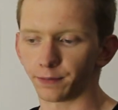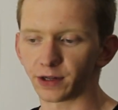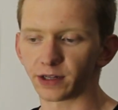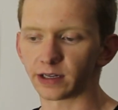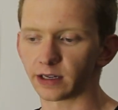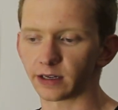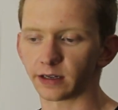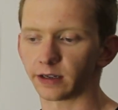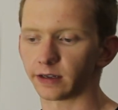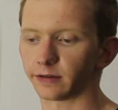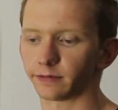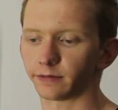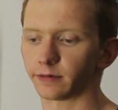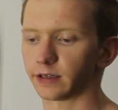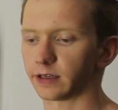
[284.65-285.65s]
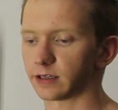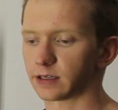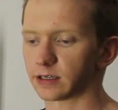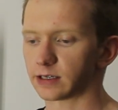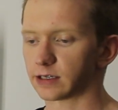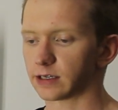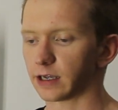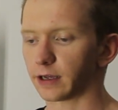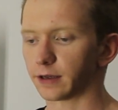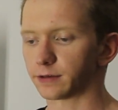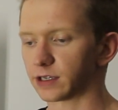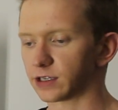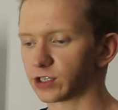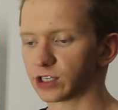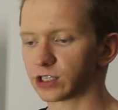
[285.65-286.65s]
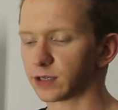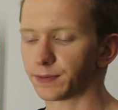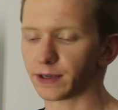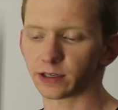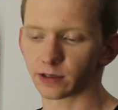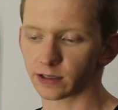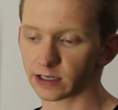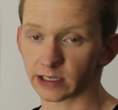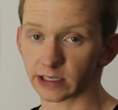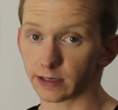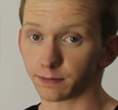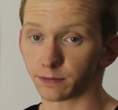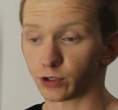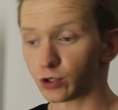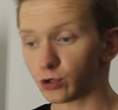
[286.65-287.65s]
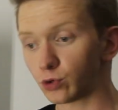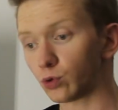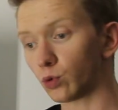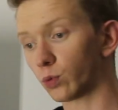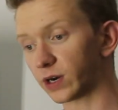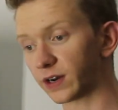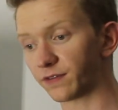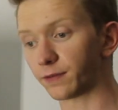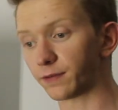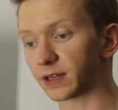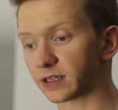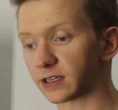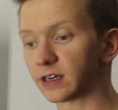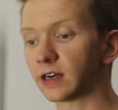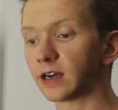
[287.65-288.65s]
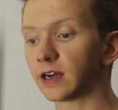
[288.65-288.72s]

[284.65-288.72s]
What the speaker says: but it just depends on the system, two or whatever, but